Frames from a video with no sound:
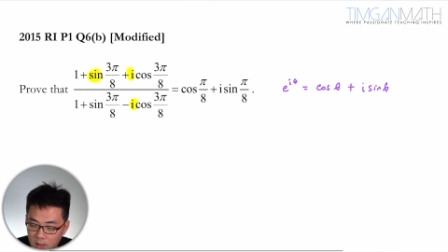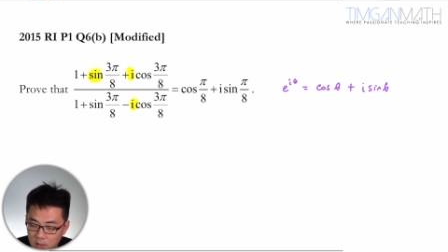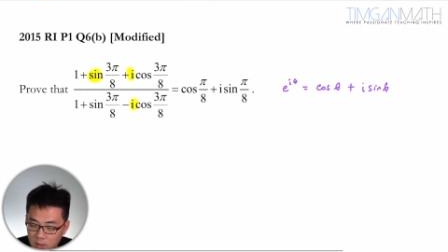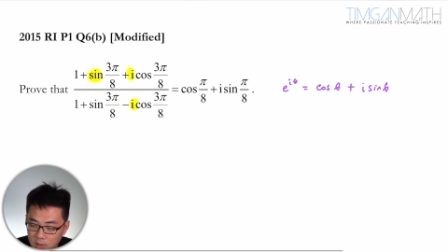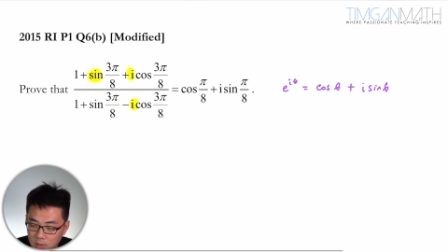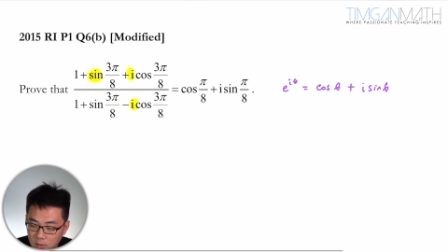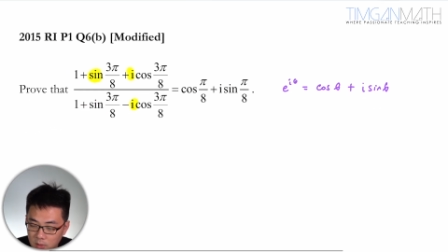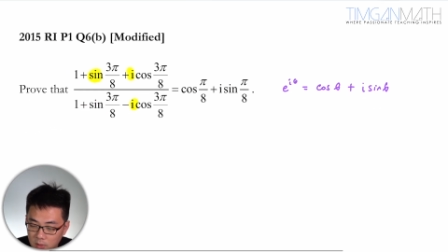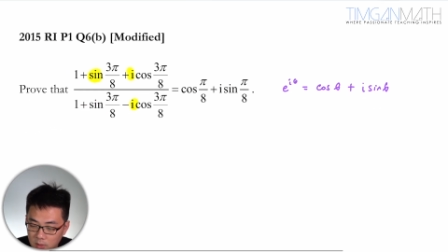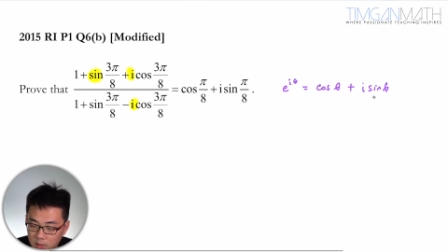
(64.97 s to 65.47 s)

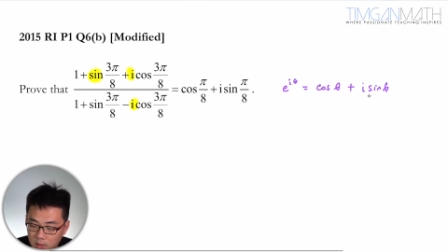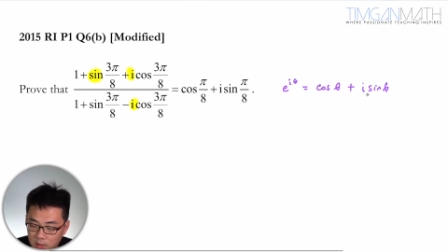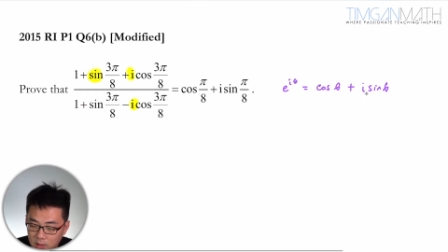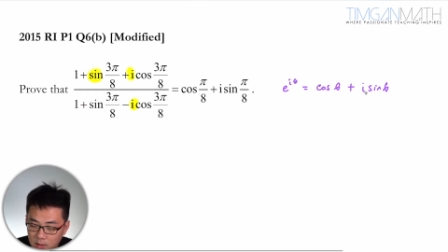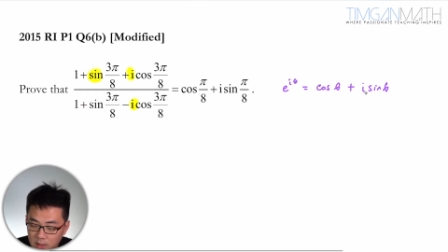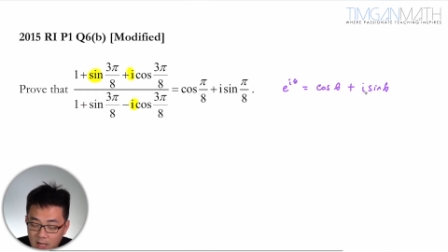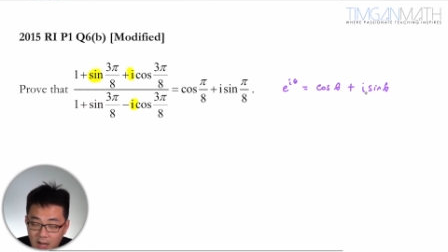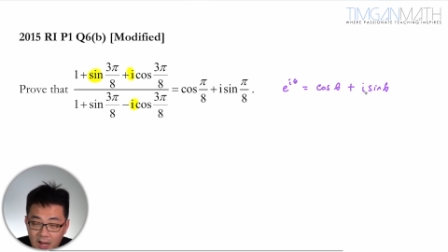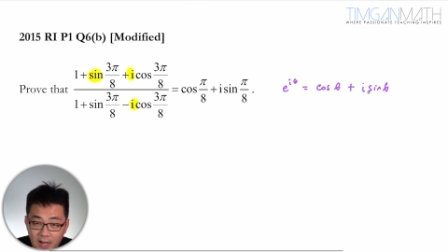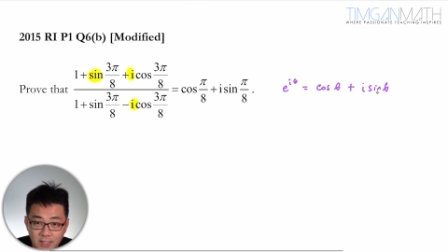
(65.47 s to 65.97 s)
So
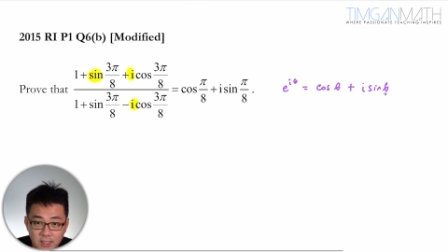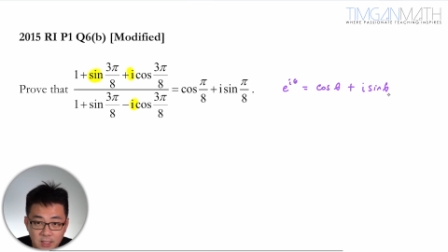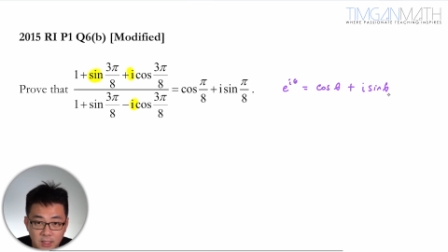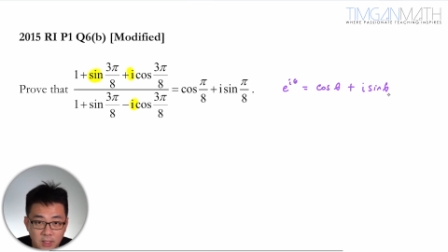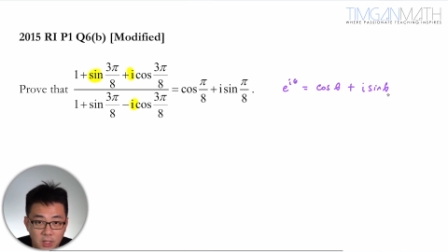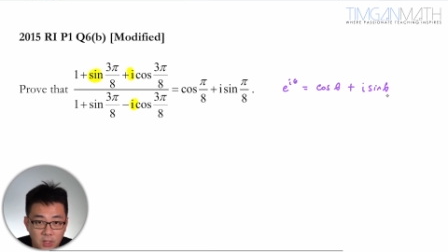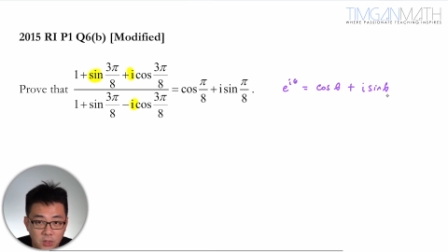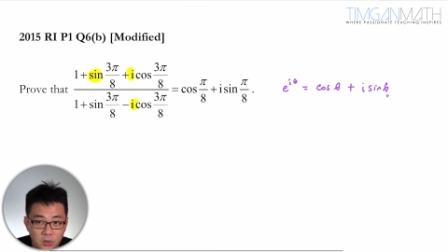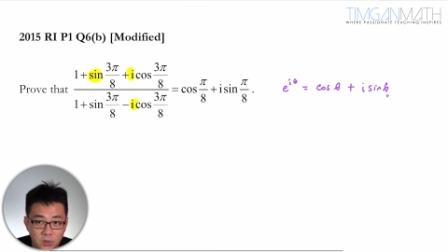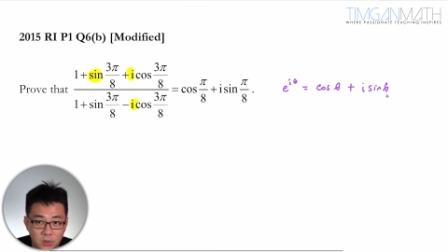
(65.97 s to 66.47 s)
the I is
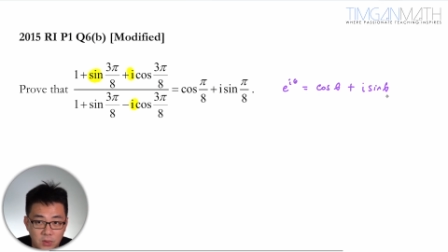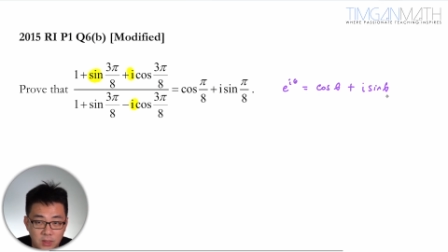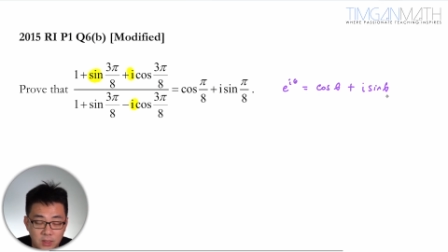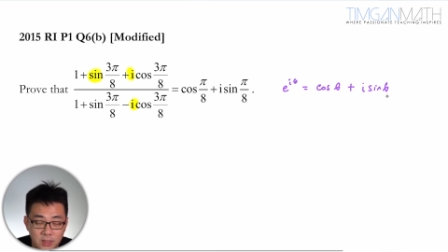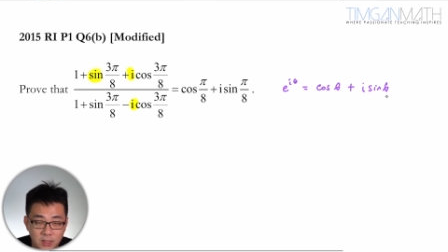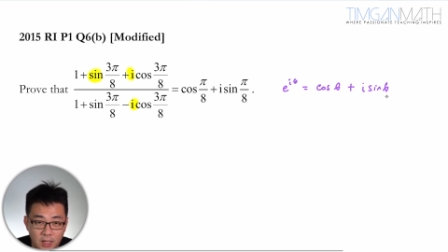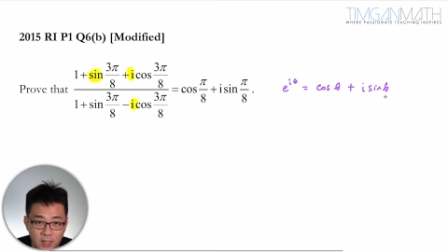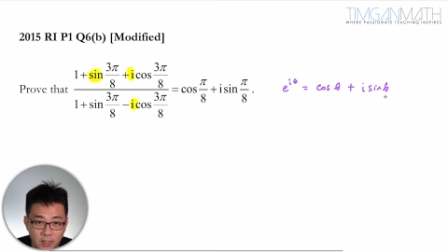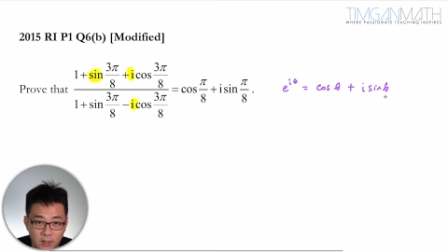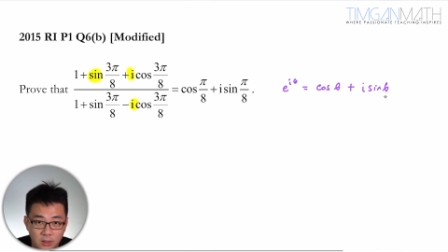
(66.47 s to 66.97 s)
attached to the
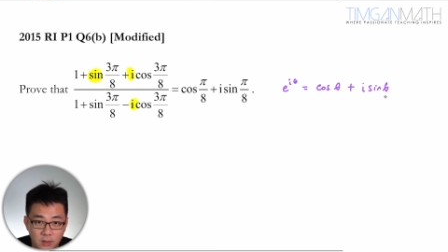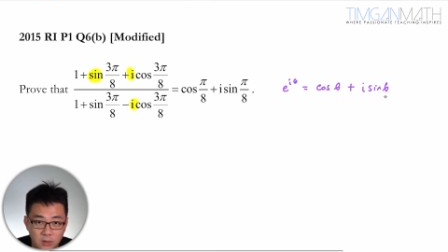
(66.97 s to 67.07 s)
sine.